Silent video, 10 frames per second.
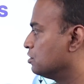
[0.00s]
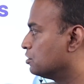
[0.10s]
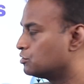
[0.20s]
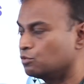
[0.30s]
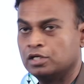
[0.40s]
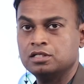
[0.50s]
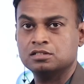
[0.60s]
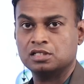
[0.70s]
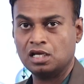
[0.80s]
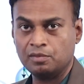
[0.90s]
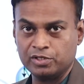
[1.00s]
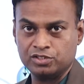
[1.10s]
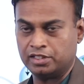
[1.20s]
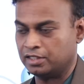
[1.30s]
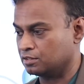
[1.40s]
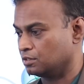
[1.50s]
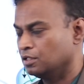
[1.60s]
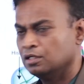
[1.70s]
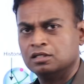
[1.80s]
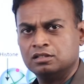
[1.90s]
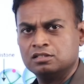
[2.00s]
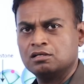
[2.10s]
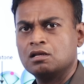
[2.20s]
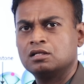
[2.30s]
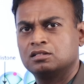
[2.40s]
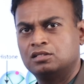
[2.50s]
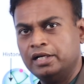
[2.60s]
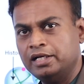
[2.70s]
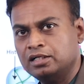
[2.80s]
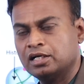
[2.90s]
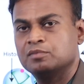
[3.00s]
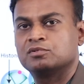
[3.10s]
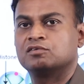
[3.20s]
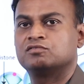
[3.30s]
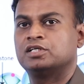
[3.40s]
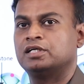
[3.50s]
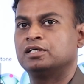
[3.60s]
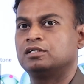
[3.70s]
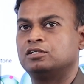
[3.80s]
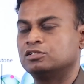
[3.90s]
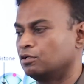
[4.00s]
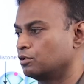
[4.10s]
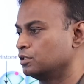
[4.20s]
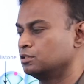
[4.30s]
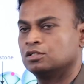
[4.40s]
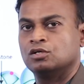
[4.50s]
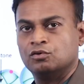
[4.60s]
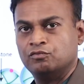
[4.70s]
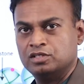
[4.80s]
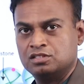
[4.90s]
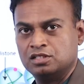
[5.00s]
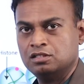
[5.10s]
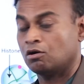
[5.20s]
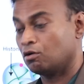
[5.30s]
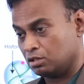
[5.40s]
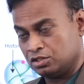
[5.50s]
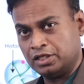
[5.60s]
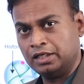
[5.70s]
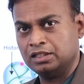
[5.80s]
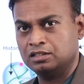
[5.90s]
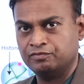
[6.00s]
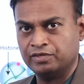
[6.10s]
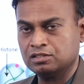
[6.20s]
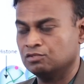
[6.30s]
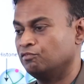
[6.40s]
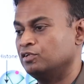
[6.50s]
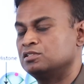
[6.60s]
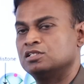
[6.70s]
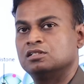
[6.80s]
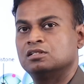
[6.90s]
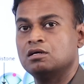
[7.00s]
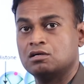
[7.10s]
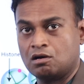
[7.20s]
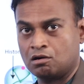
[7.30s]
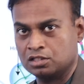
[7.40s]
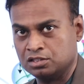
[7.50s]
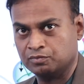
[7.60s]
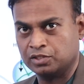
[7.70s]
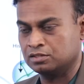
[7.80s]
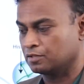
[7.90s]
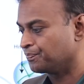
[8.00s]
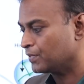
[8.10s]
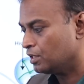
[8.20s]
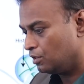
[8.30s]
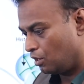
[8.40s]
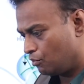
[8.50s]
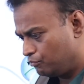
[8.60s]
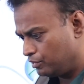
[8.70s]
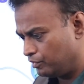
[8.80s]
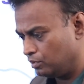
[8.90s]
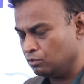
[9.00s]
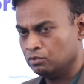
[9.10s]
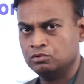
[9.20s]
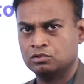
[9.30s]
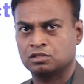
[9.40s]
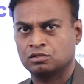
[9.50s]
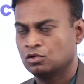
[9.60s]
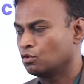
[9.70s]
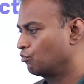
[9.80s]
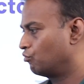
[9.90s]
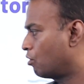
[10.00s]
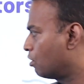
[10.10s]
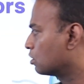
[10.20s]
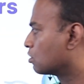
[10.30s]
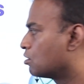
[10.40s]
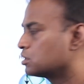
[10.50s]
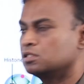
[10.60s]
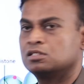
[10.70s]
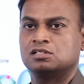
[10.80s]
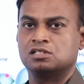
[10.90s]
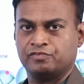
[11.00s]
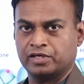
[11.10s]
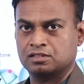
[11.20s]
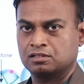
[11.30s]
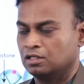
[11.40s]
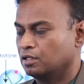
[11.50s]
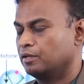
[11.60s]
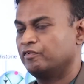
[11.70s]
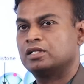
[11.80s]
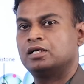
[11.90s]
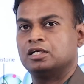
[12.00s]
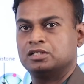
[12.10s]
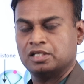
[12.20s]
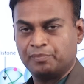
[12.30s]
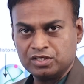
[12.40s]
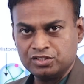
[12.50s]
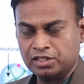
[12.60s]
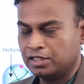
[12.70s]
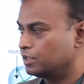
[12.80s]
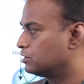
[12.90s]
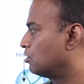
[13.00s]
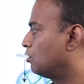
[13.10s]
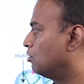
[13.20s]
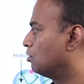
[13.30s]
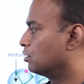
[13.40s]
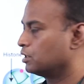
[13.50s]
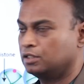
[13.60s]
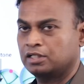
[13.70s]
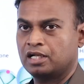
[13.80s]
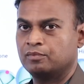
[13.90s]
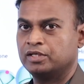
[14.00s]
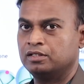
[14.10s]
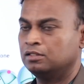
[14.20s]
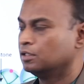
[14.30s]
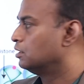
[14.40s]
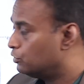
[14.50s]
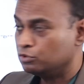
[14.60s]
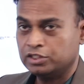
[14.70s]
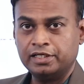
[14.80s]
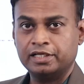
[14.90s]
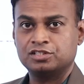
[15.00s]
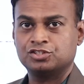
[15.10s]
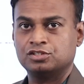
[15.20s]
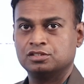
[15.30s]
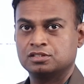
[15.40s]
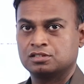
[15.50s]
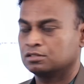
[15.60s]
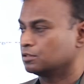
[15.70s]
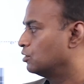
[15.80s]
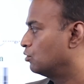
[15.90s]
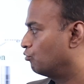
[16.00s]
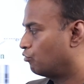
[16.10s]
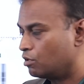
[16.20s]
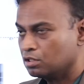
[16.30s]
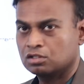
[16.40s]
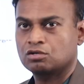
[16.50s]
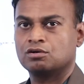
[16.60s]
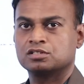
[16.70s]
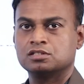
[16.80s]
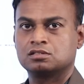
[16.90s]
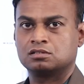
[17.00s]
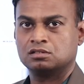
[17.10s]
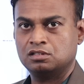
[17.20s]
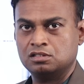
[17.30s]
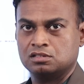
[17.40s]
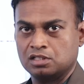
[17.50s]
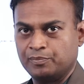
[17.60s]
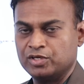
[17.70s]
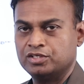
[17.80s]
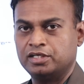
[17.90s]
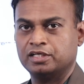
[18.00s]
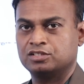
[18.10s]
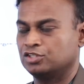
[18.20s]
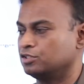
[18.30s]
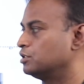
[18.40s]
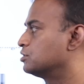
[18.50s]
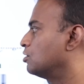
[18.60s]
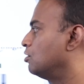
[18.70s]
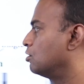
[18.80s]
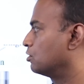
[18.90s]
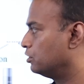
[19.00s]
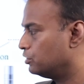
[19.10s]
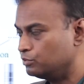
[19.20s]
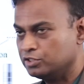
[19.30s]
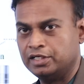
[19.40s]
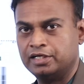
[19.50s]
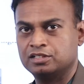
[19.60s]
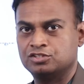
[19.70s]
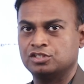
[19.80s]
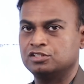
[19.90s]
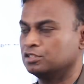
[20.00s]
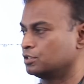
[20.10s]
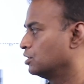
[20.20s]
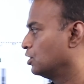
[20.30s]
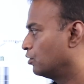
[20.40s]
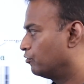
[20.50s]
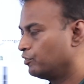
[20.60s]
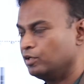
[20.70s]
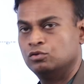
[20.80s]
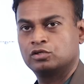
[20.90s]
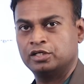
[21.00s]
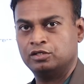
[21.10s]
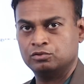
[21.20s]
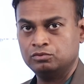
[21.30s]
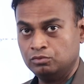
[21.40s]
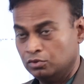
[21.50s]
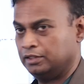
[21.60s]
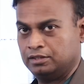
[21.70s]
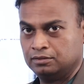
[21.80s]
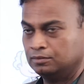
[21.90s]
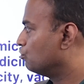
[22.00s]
This is known as epigenetics. These are the three types of genetic disorders we see, or genetic defects we see in the autism kids. Now we will look what causes these defects, whether it is epigenetics or it can be new genetic changes. What causes these epigenetic changes or new genetic changes, we will look into it.